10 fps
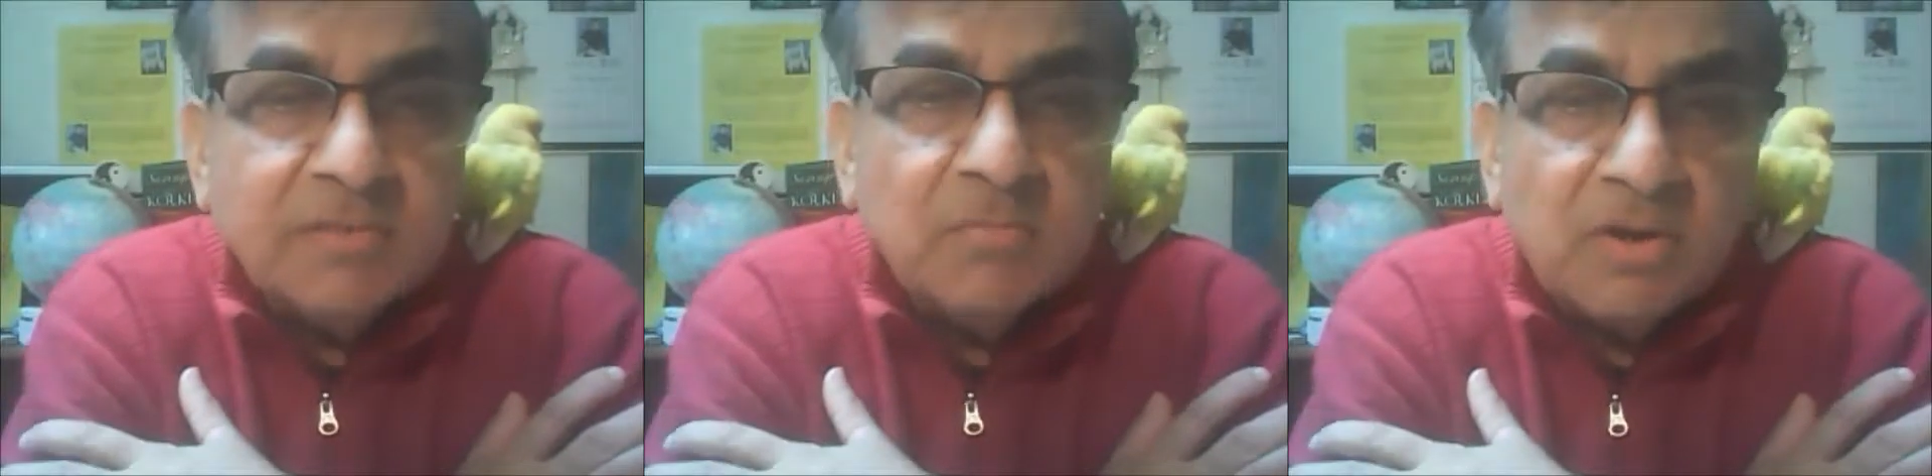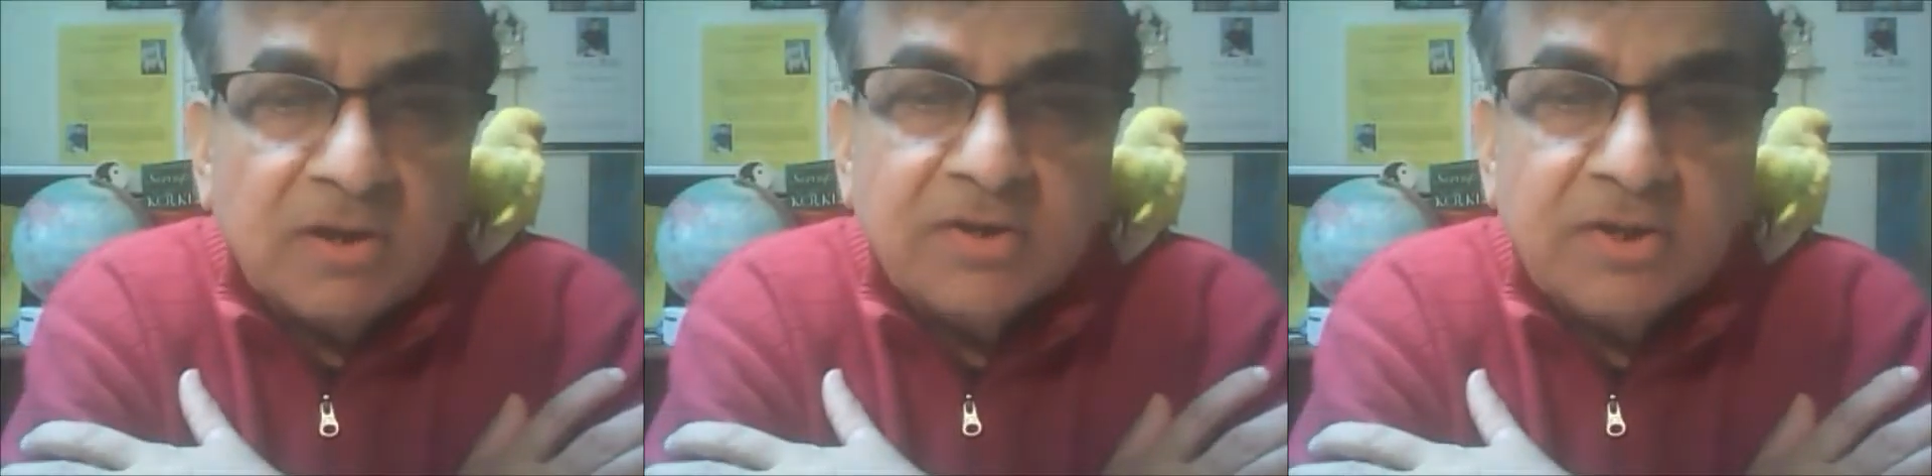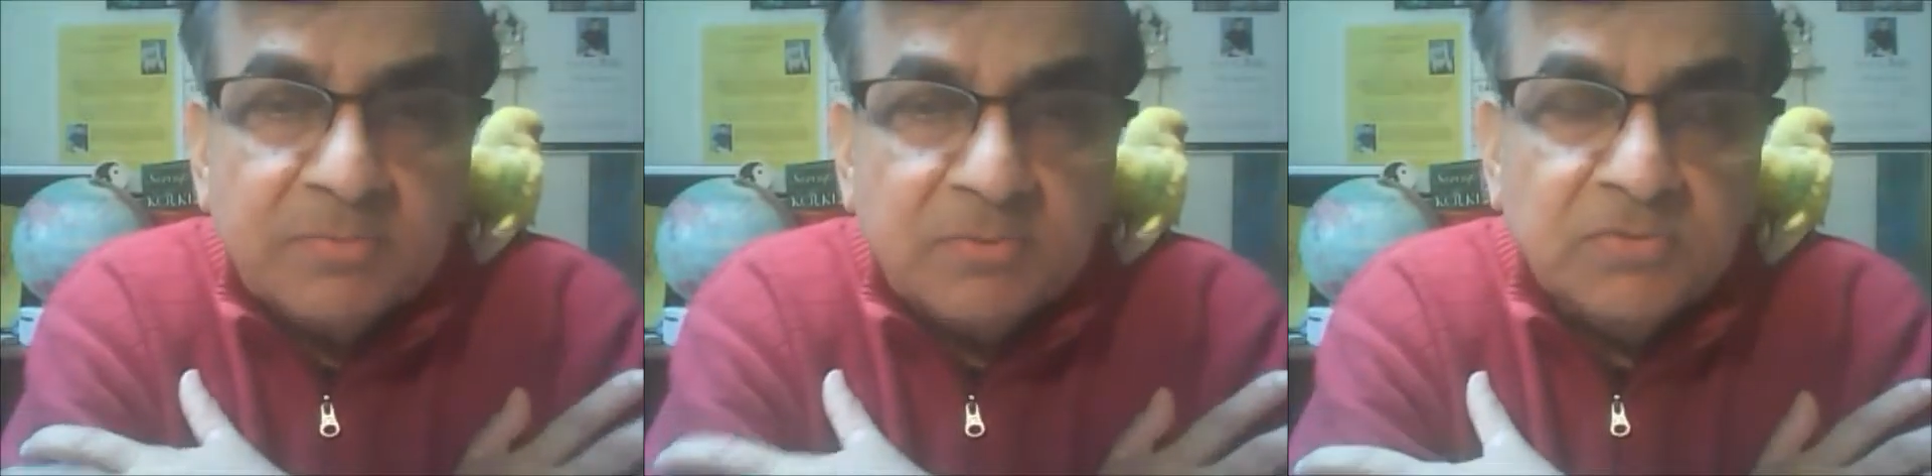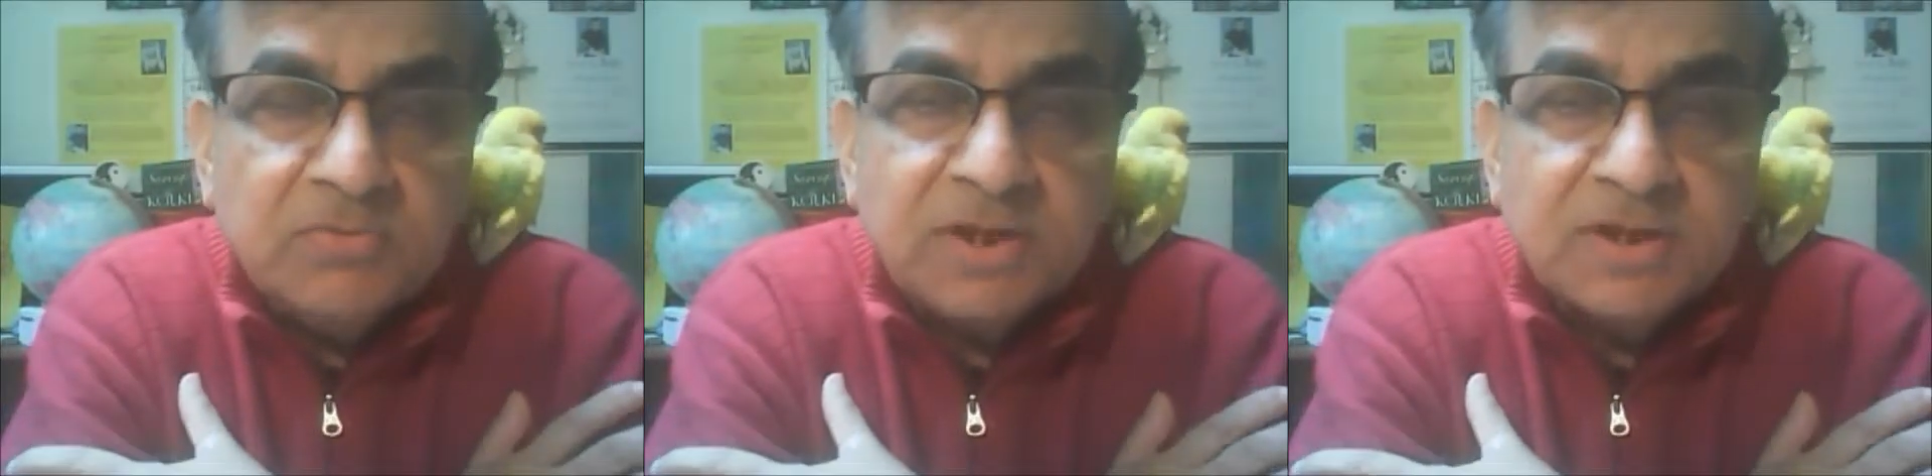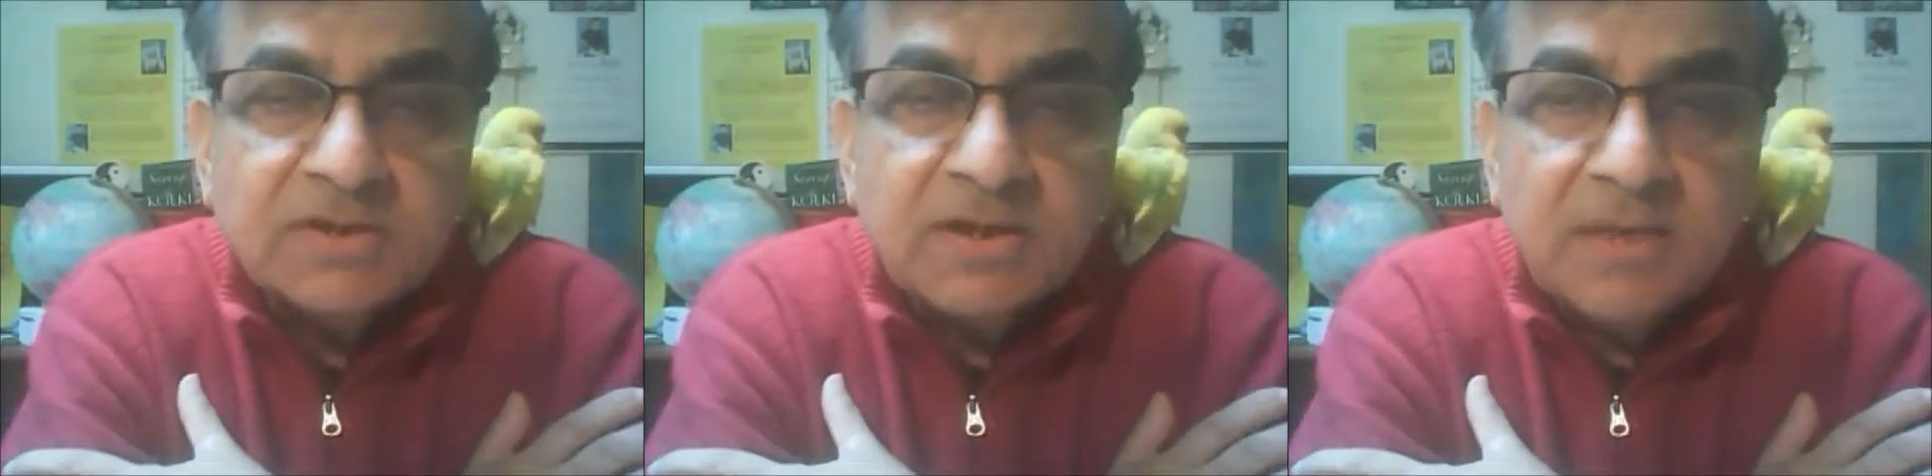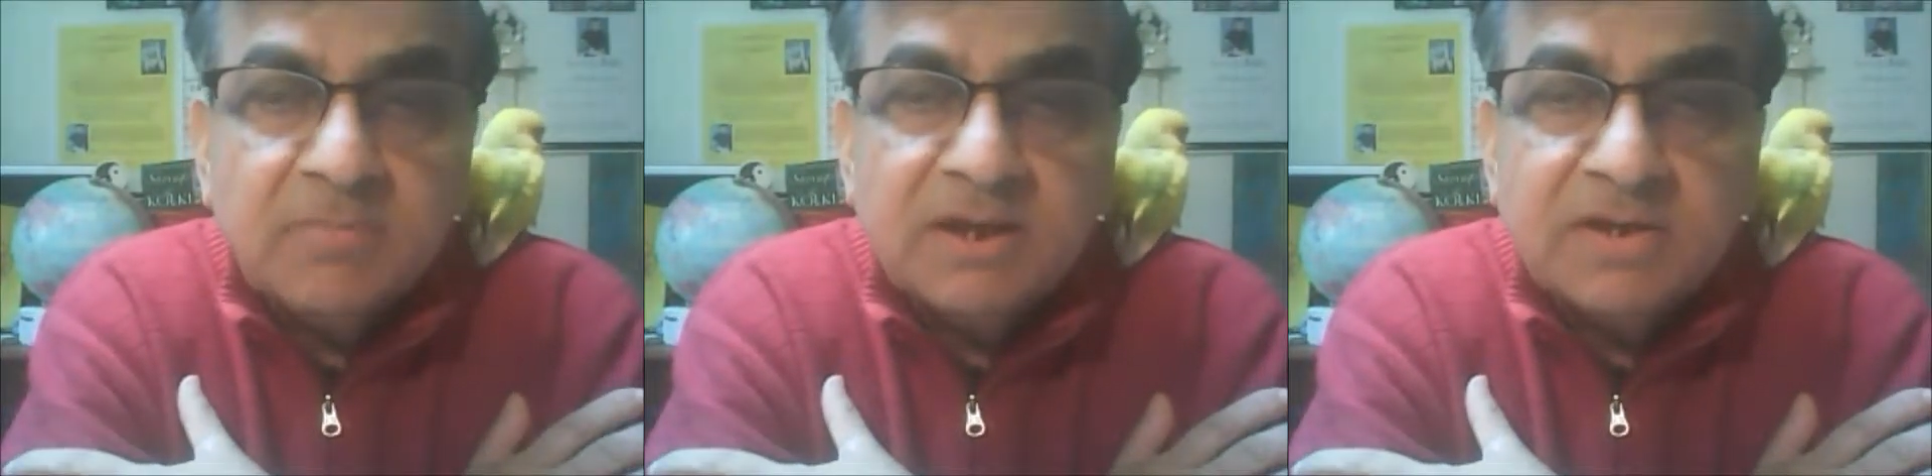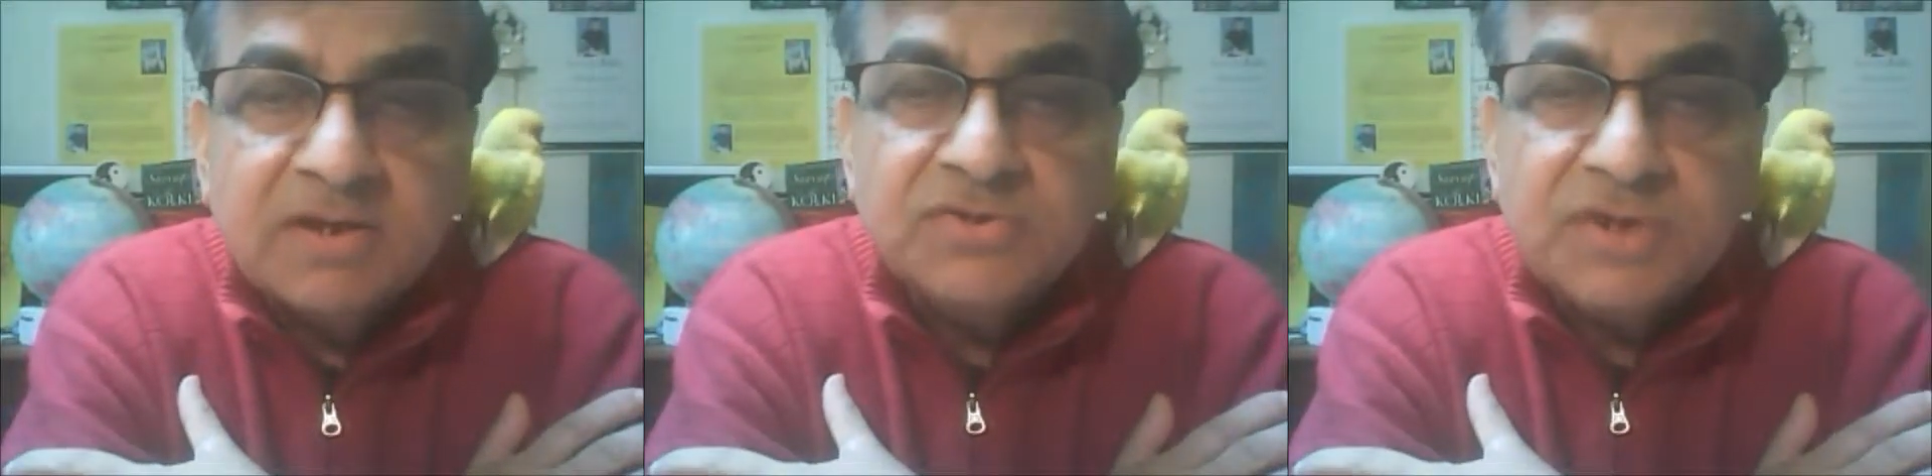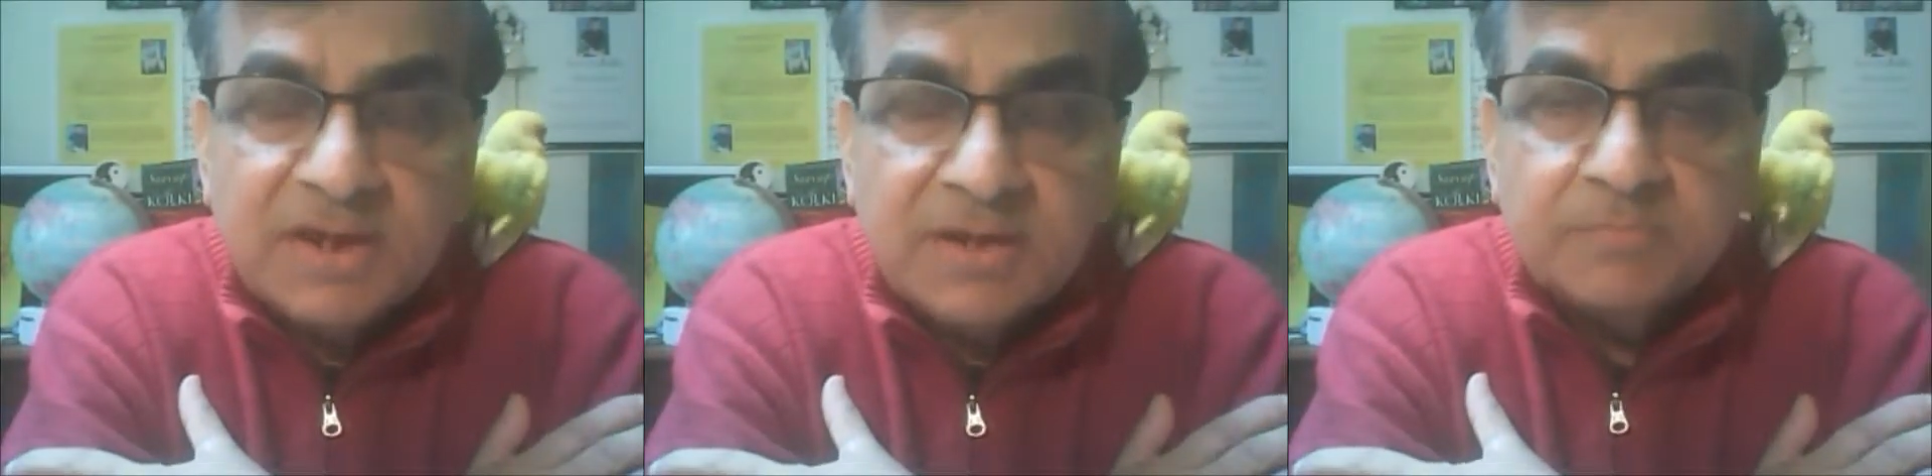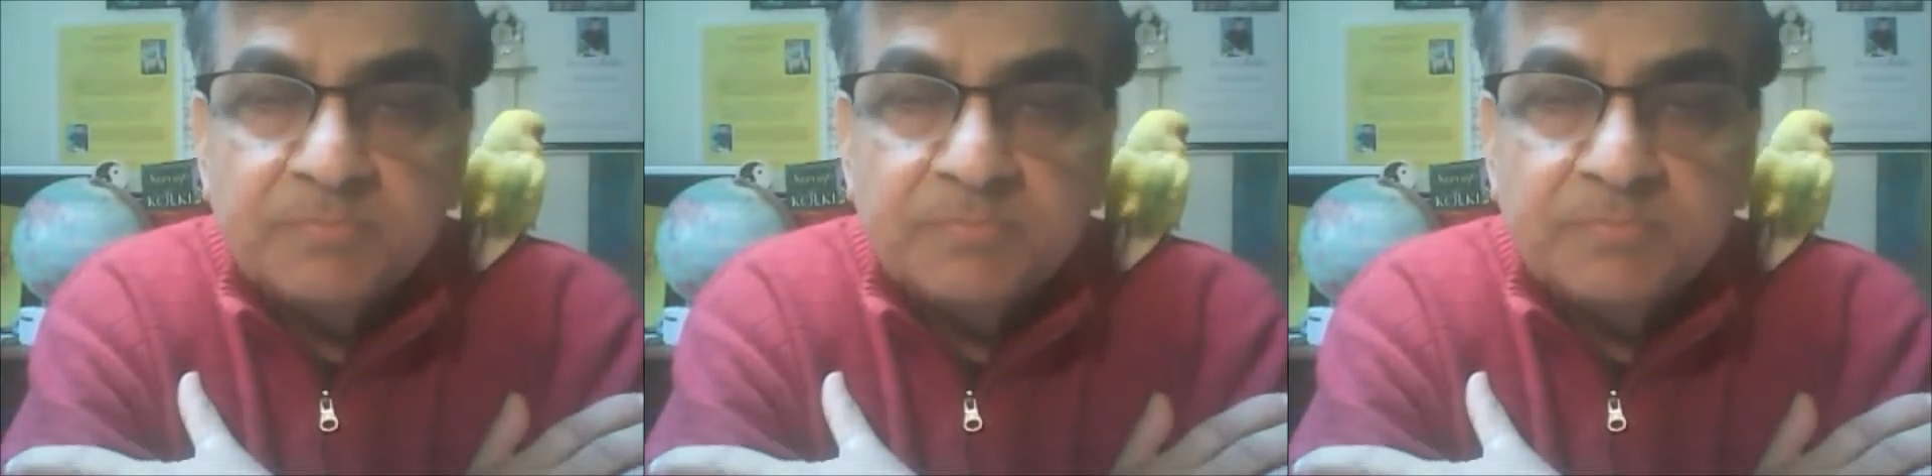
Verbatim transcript: and modern Hebrew doesn't have letter J,